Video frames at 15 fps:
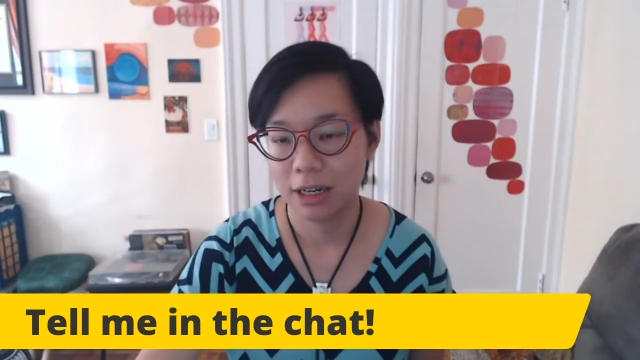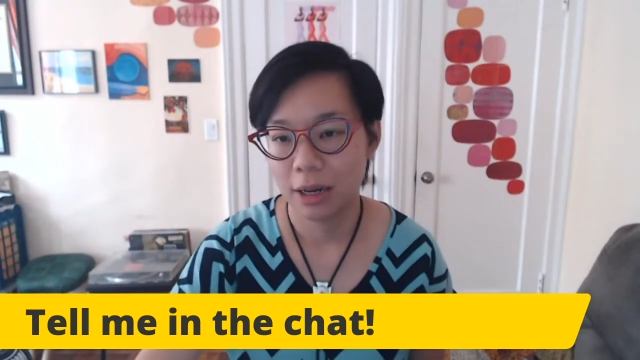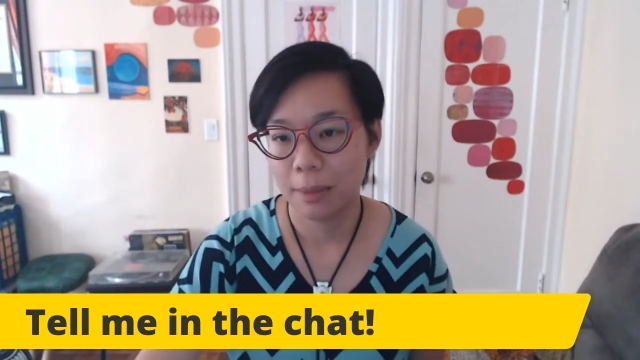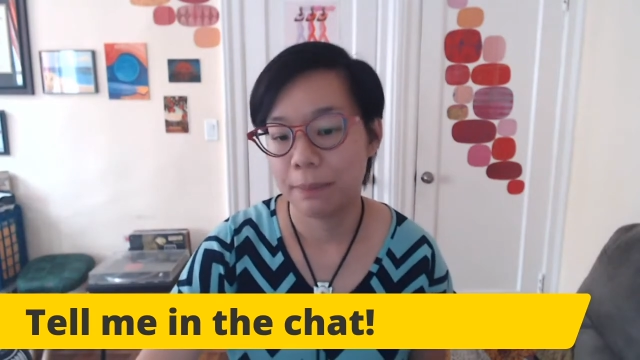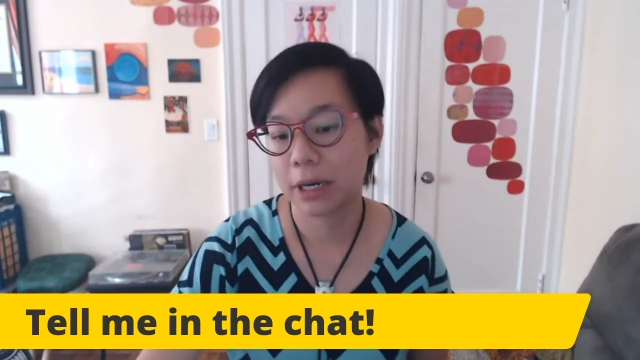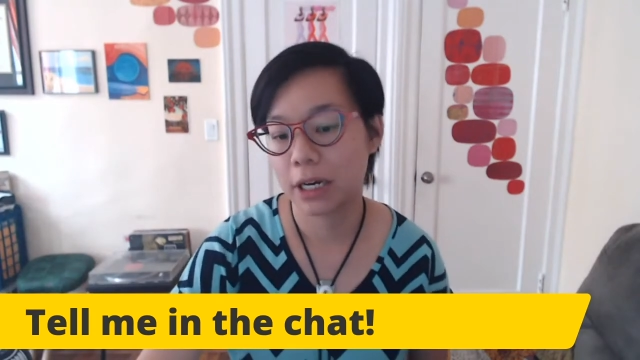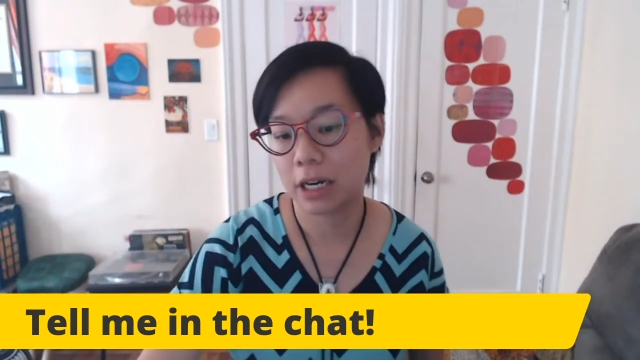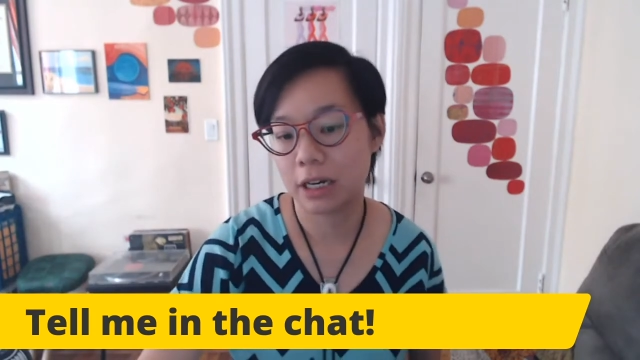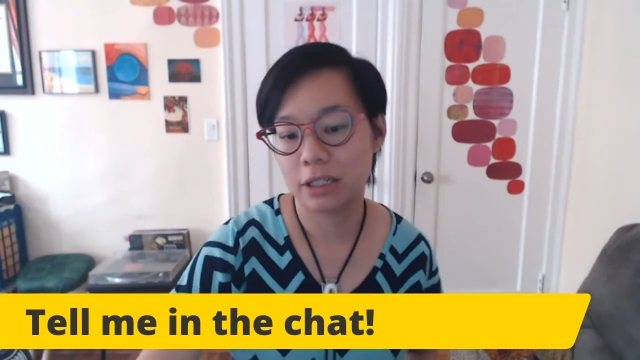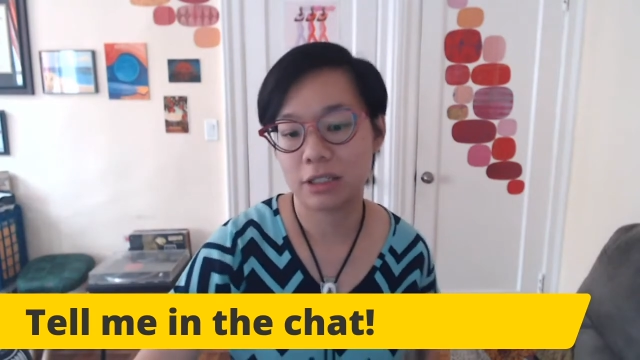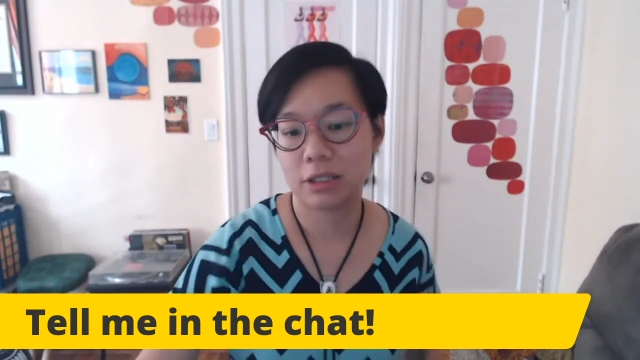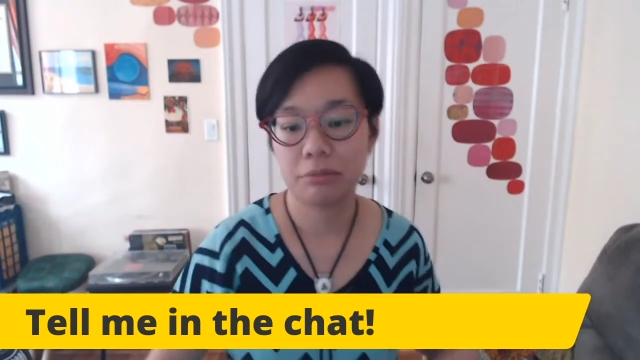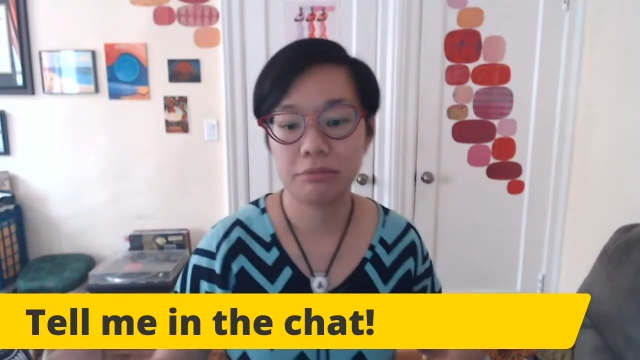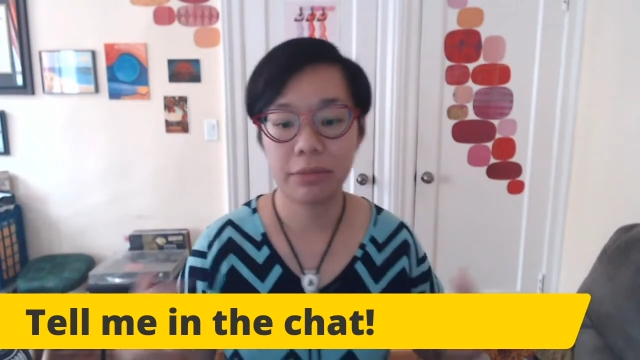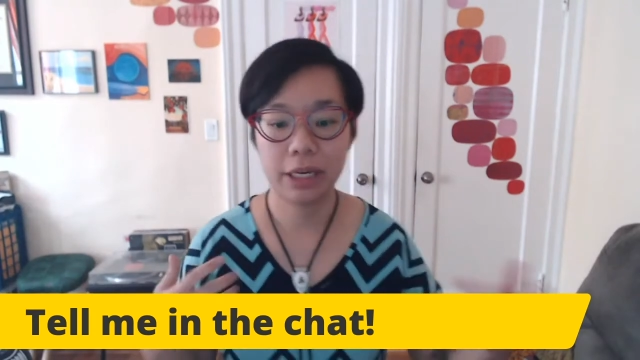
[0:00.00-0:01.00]
because
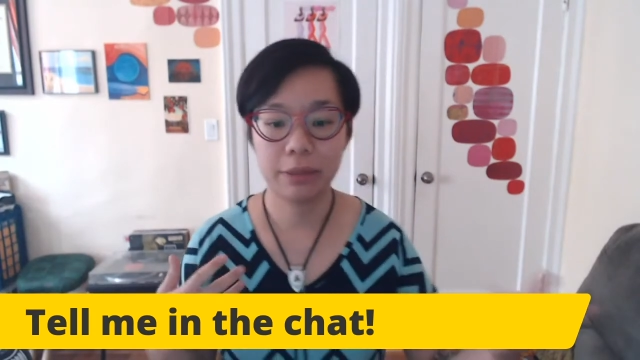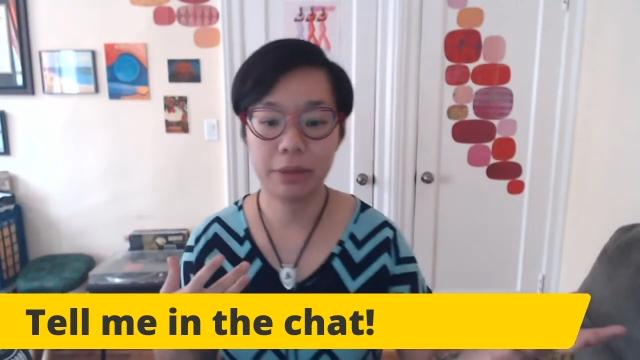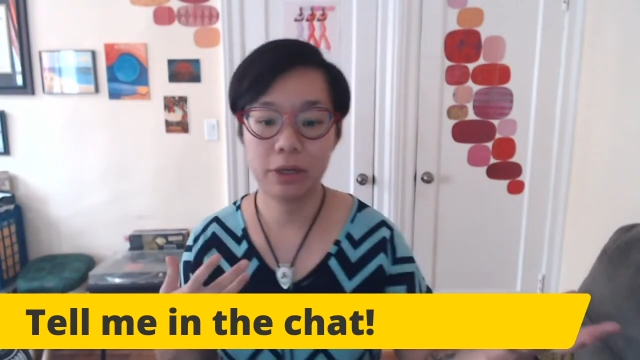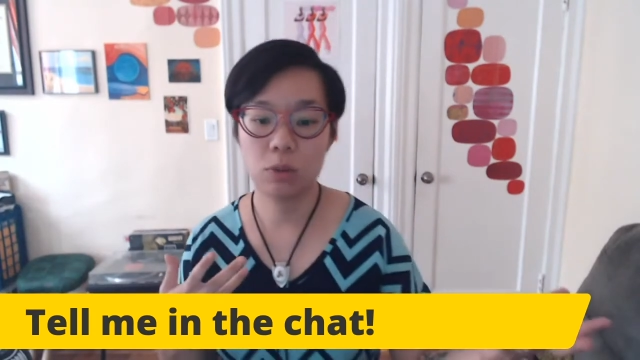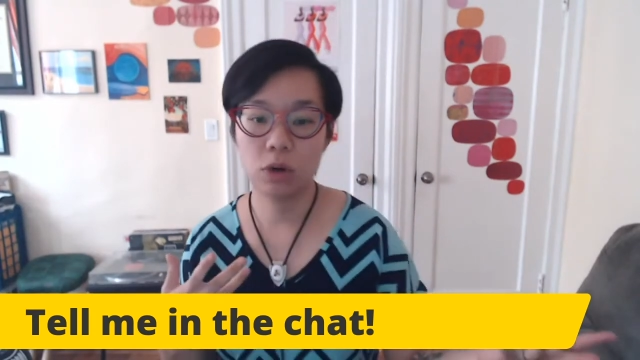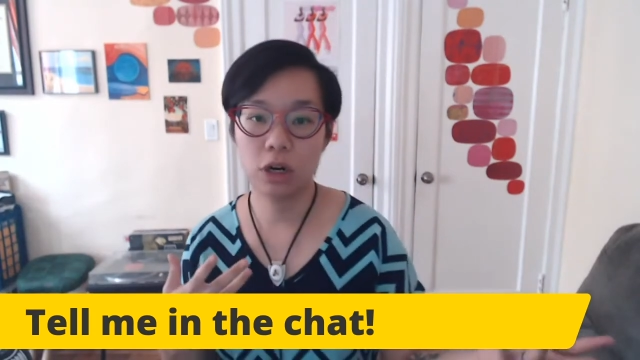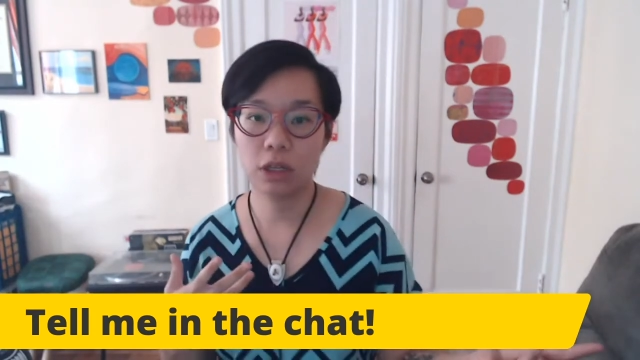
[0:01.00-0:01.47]
maybe we're